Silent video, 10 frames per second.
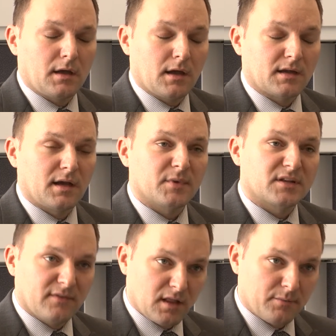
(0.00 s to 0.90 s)

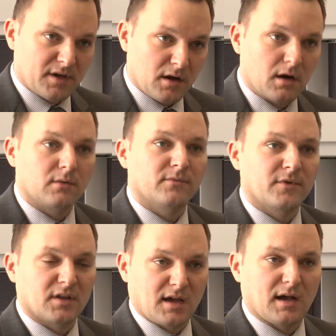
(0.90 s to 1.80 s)
economic development arm
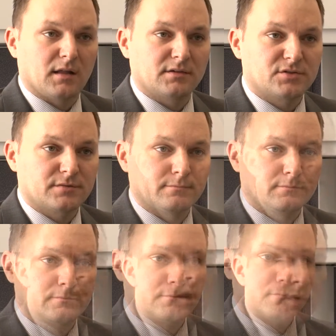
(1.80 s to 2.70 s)
for the college.
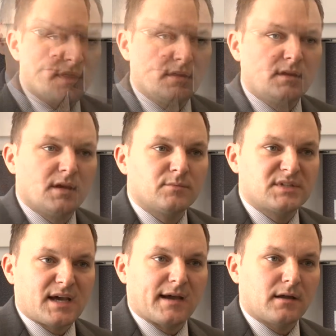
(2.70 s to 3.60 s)
Within the
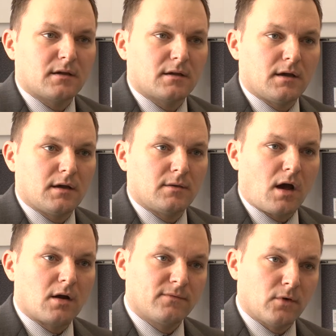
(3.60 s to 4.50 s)
M-TEC, uh,
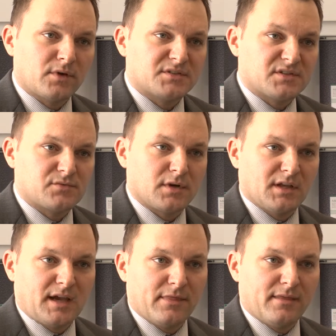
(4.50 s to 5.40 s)
our focus is
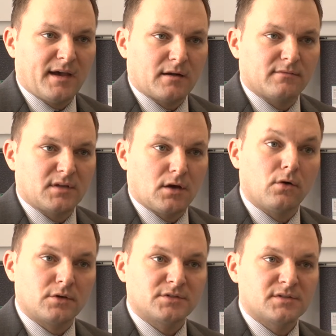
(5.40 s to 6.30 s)
really on that of the
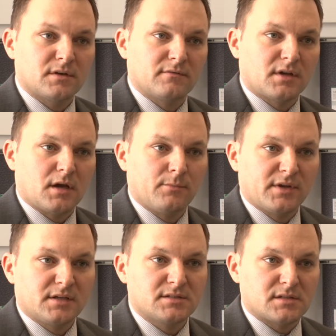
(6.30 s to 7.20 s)
owners of the
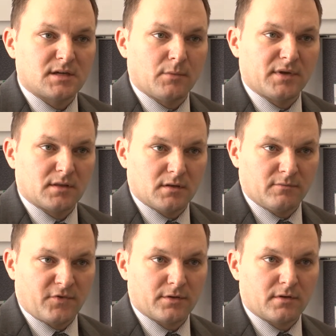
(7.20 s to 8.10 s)
companies and helping
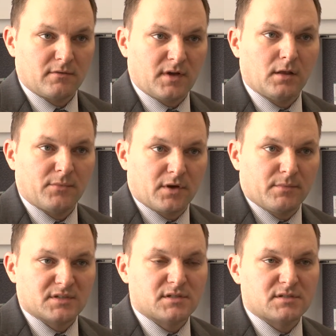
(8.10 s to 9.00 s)
them further develop their
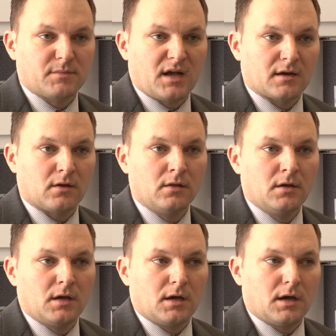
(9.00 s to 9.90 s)
business model,
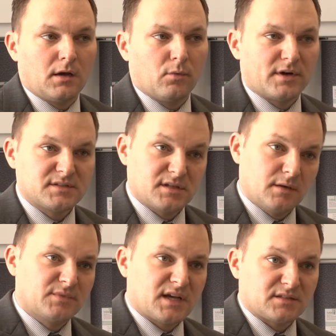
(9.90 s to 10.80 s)
uh, whereas the
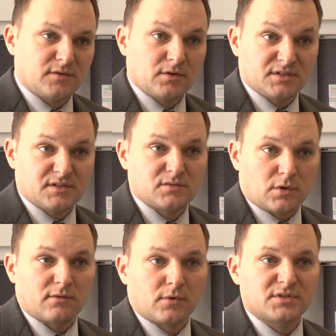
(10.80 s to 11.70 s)
M-TEC's focus is
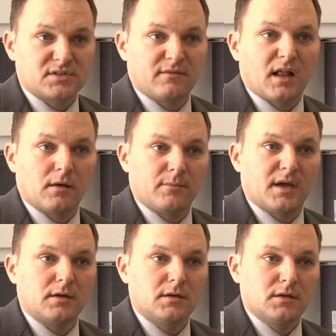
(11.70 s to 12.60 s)
workforce
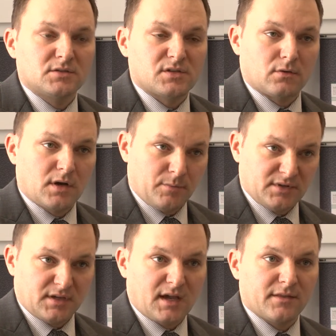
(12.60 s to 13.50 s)
development. So
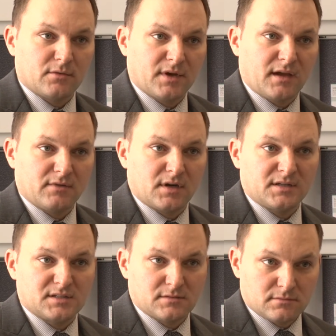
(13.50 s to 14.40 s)
coupled together, we have a
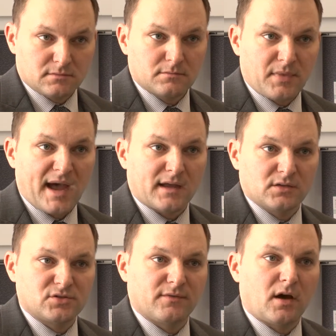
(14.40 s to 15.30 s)
nice
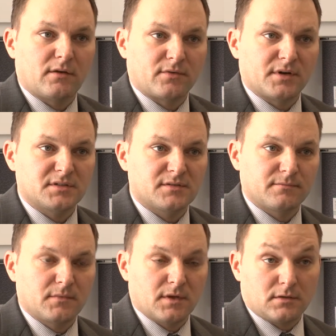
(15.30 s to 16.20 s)
package of offerings
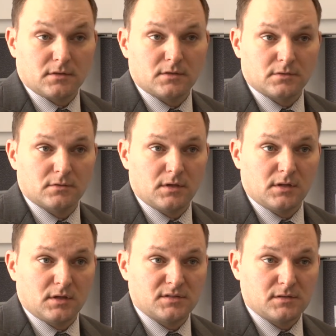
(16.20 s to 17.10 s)
in, in,
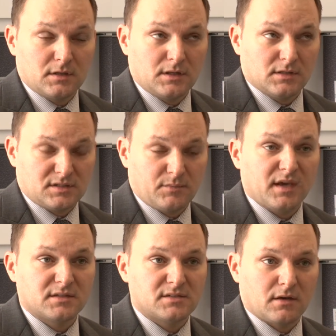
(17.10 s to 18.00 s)
in, in the
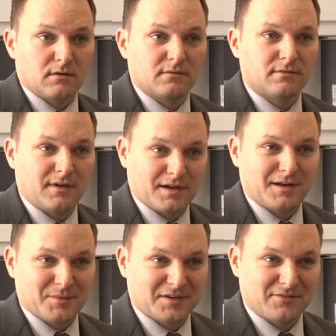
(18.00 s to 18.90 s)
space of
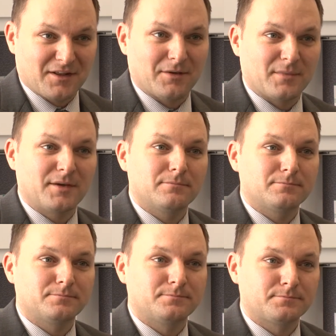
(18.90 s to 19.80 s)
economic development.
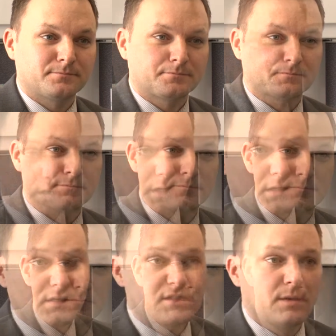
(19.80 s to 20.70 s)

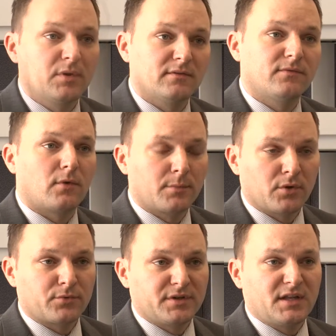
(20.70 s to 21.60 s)
An example of a
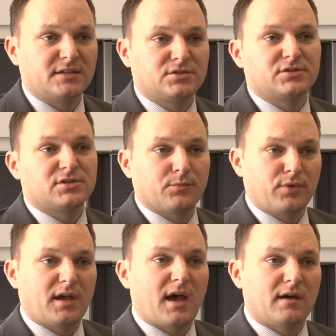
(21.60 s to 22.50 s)
formal relationship
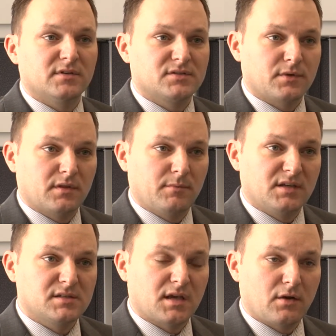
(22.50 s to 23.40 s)
we have is with the
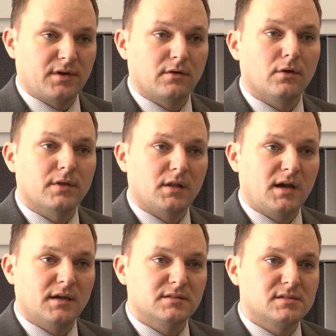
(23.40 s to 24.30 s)
Mason County Growth
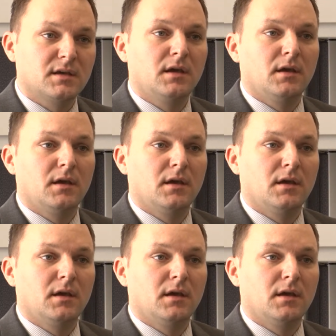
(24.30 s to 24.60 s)
Alliance